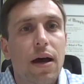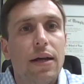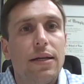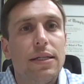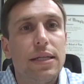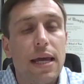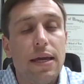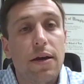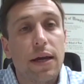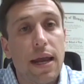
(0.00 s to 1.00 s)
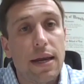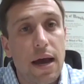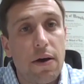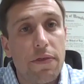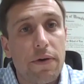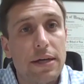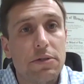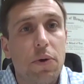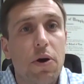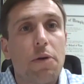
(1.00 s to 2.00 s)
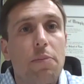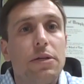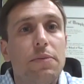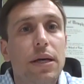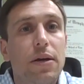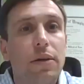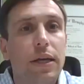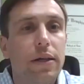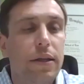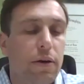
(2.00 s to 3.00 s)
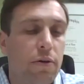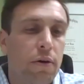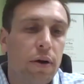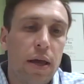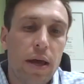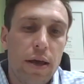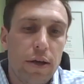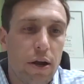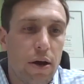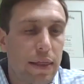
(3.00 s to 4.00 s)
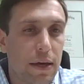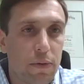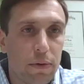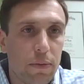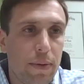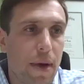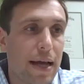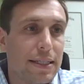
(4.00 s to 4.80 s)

to stay here. Again, not authorized to work, but to be here legally. Or, I think we might